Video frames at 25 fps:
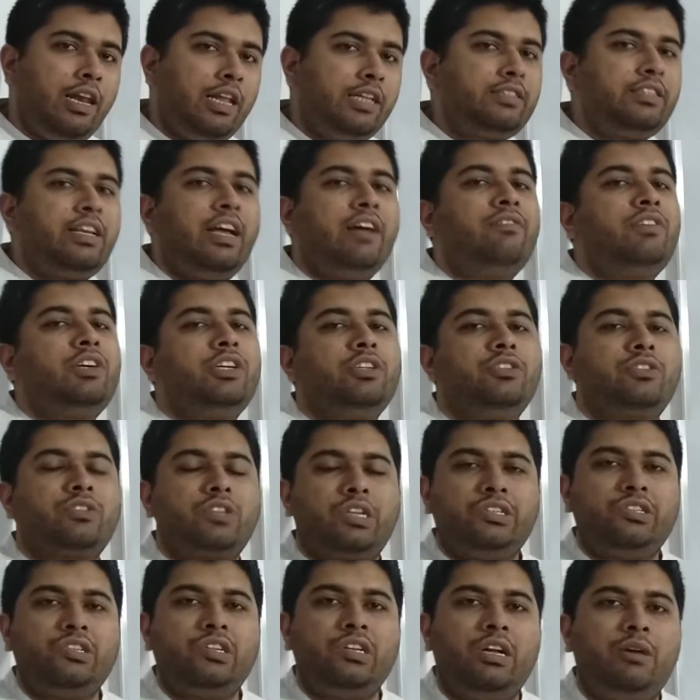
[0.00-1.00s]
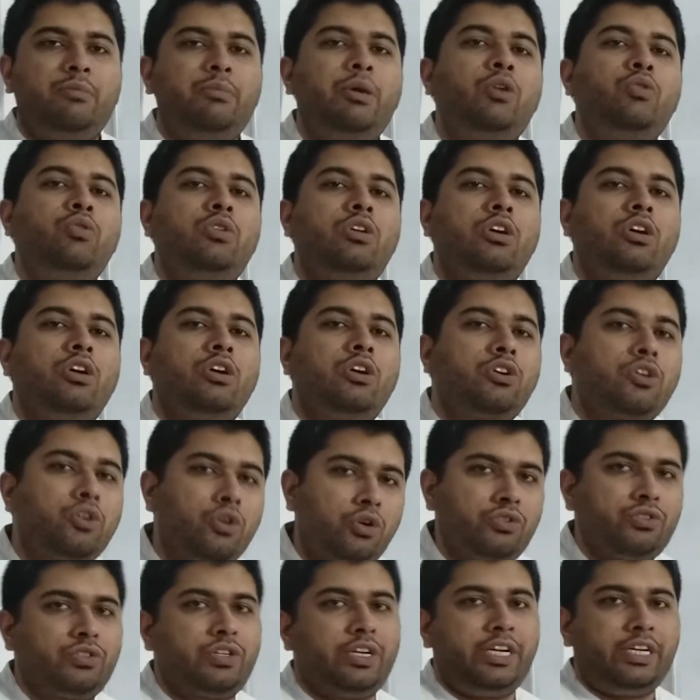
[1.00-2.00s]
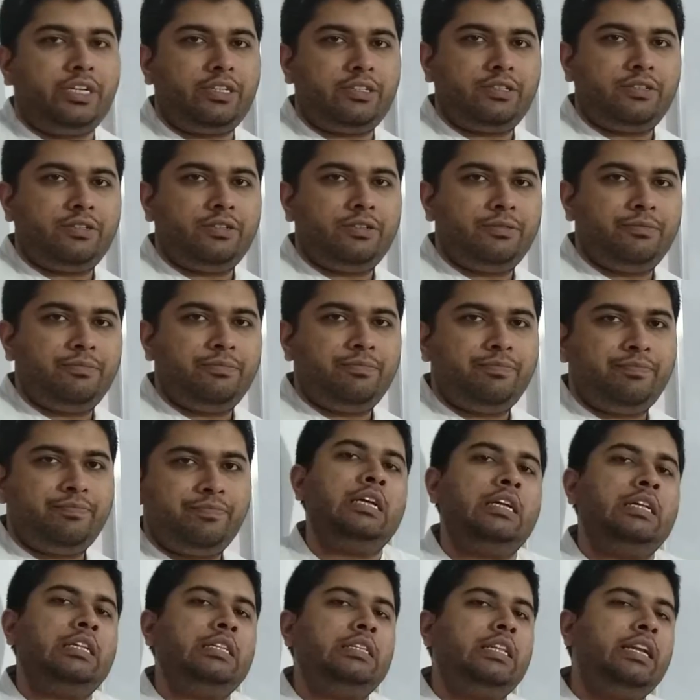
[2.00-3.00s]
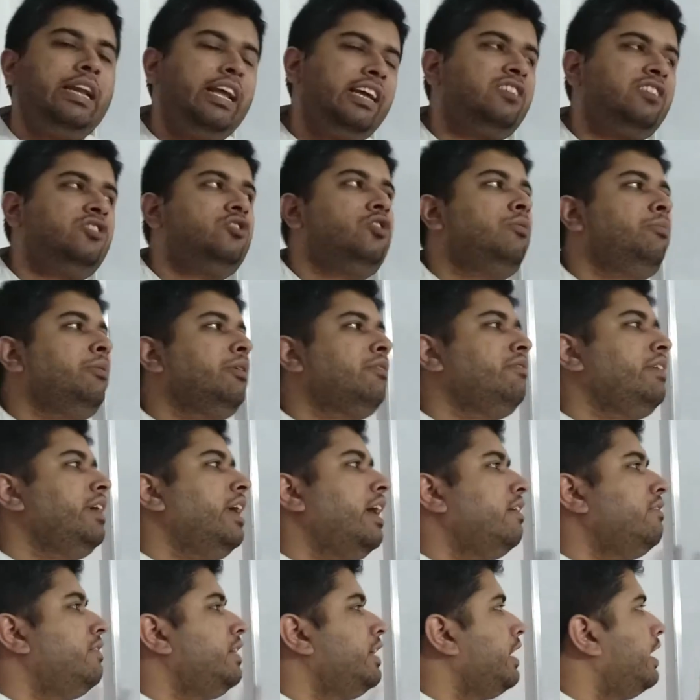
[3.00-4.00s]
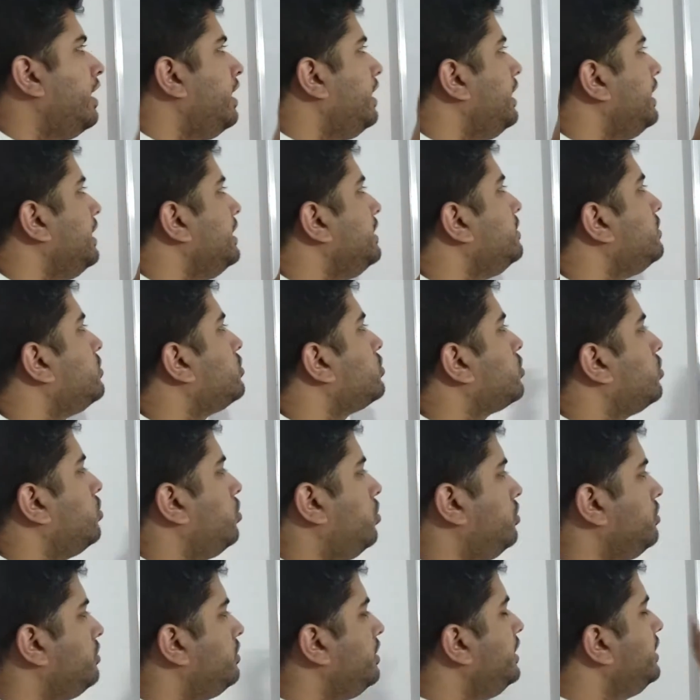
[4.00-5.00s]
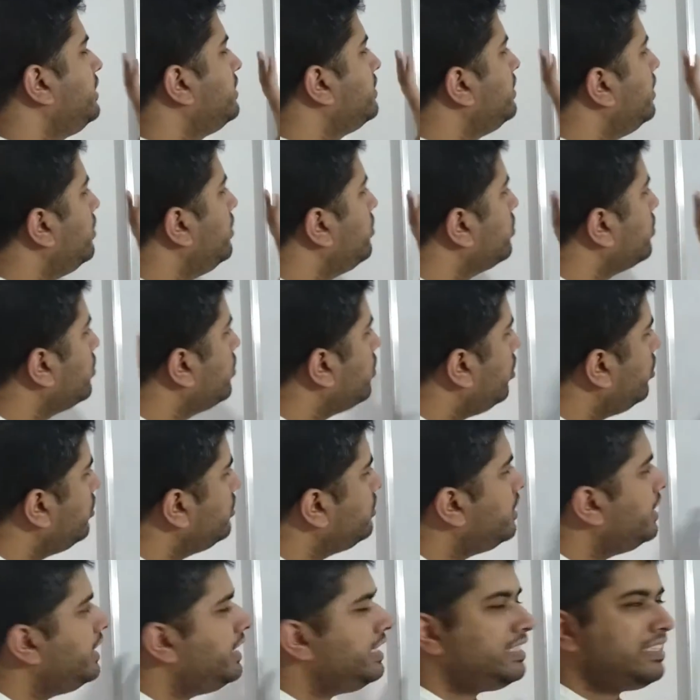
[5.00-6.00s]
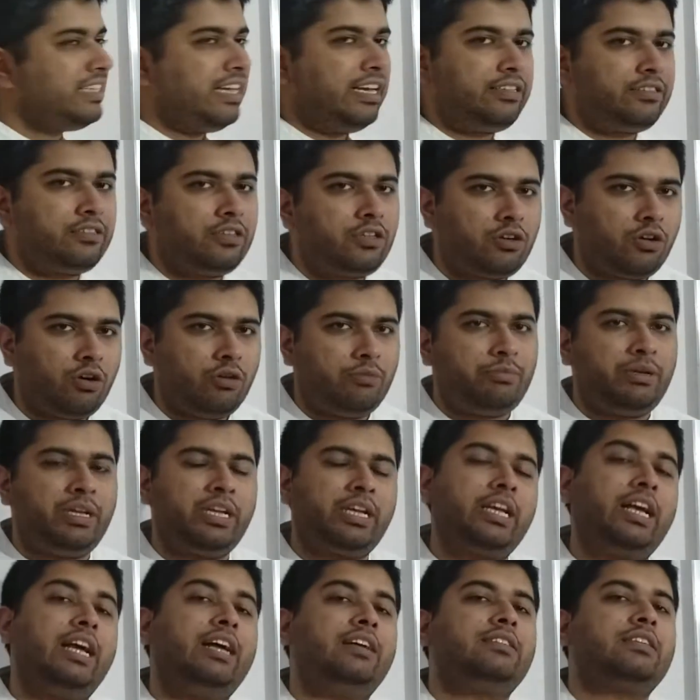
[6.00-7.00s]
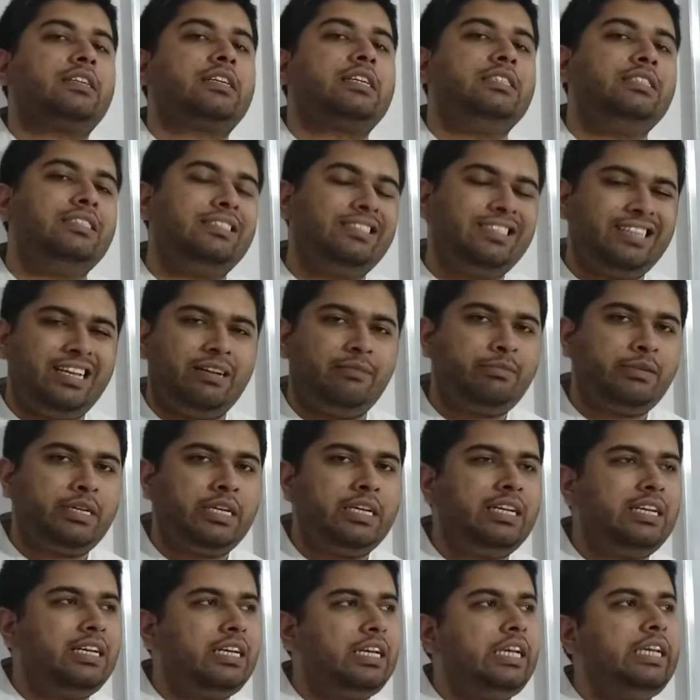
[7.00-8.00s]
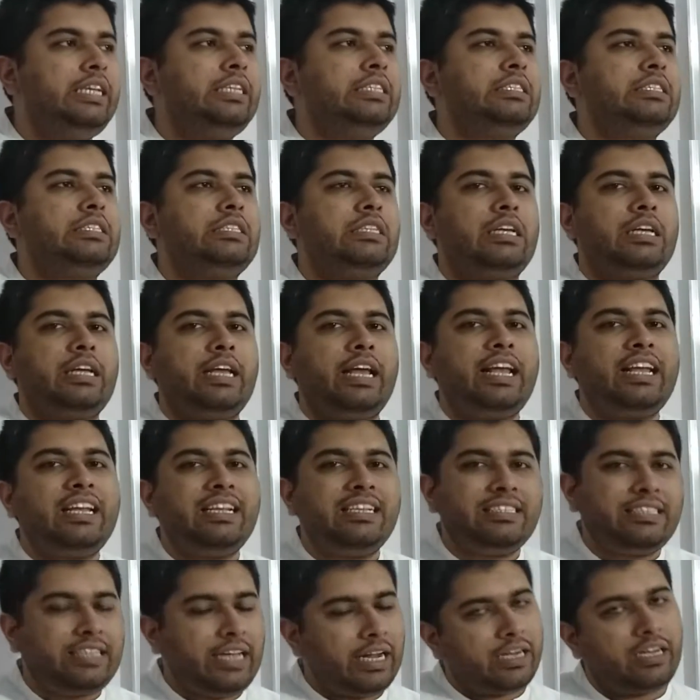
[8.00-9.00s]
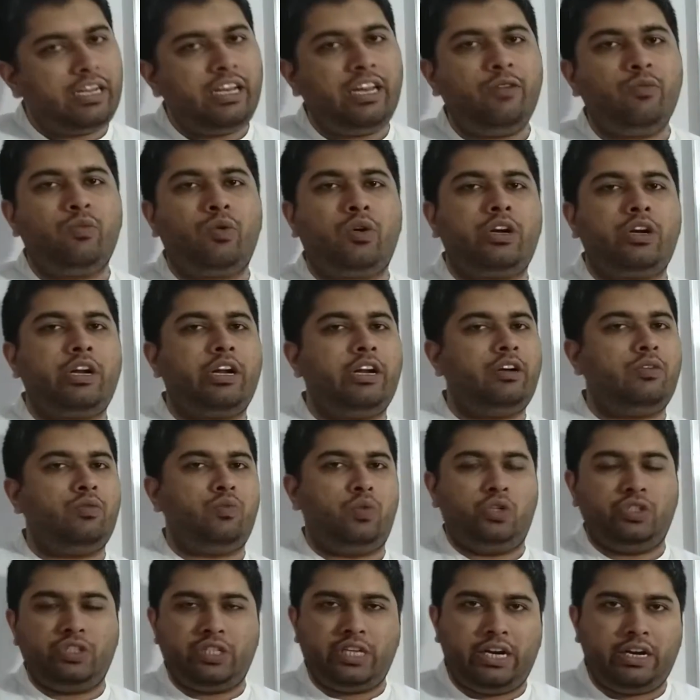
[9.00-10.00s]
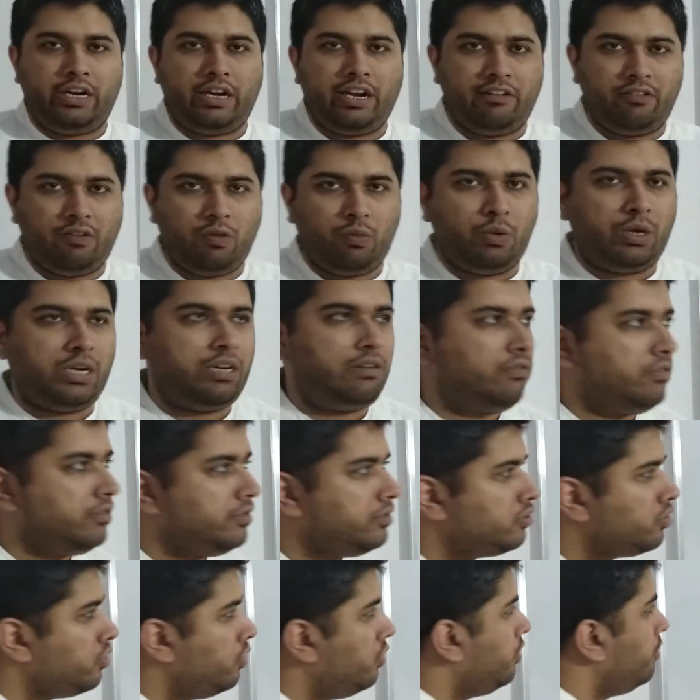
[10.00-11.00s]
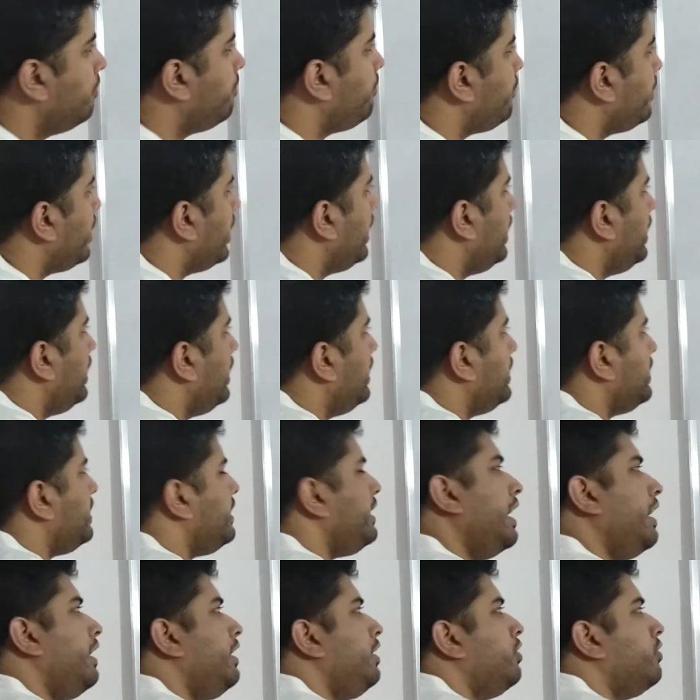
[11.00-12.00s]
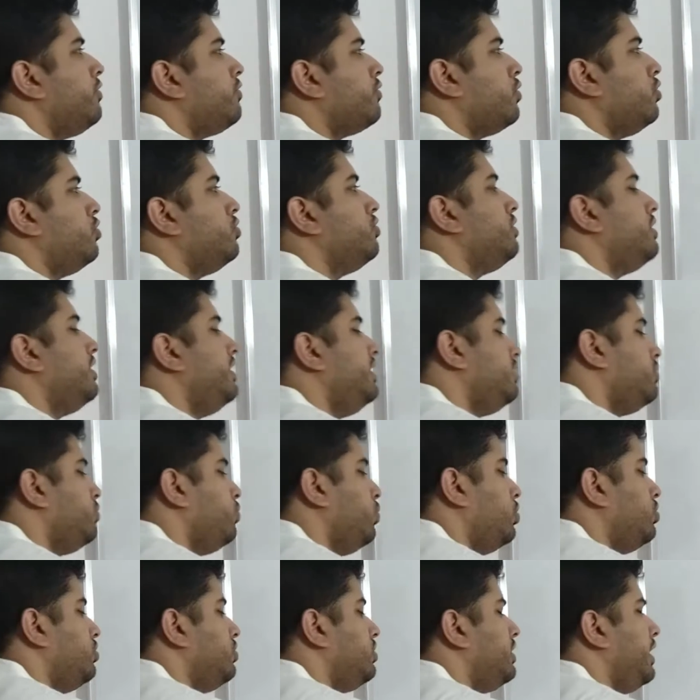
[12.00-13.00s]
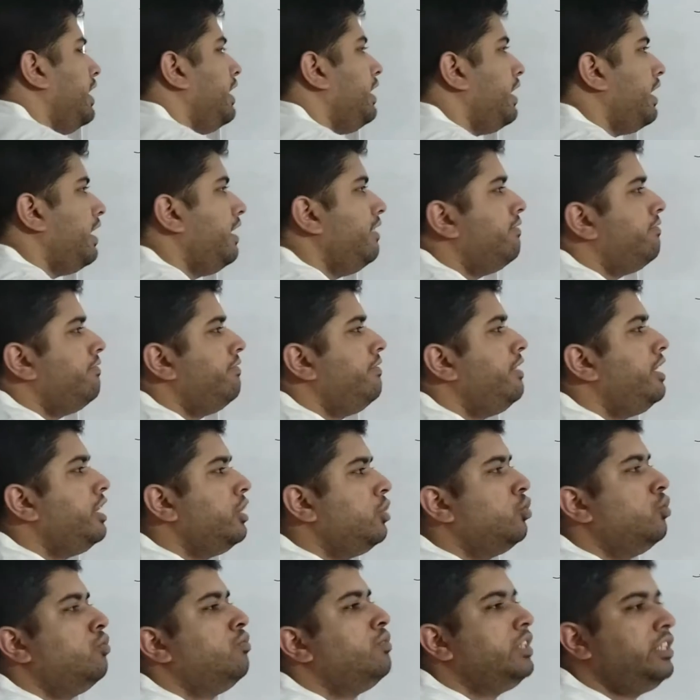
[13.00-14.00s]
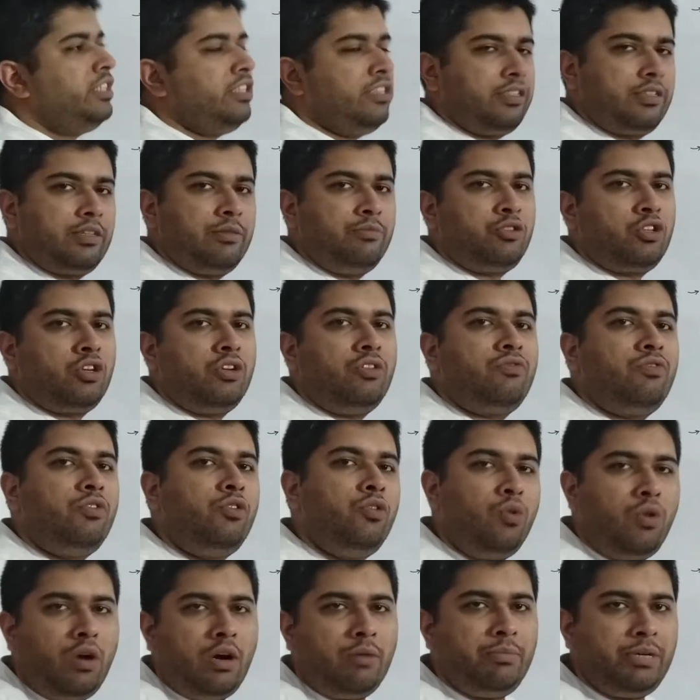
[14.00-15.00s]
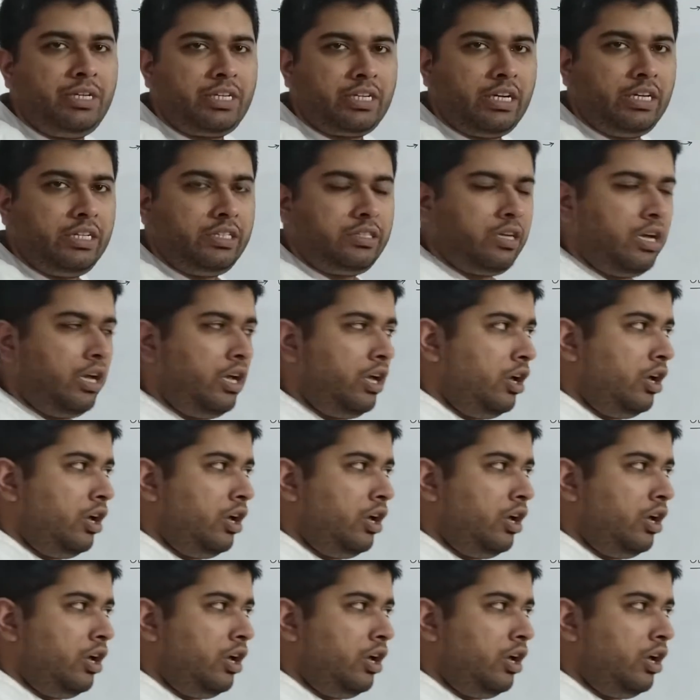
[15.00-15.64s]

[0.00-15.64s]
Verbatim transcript: Let's have a discussion about cross rates. The next topic we have at hand is cross rates. Now, cross rates as a topic, as a concept, is exactly what it was at level 1. So the idea of cross rates was that if we go with the assumption of no arbitrage,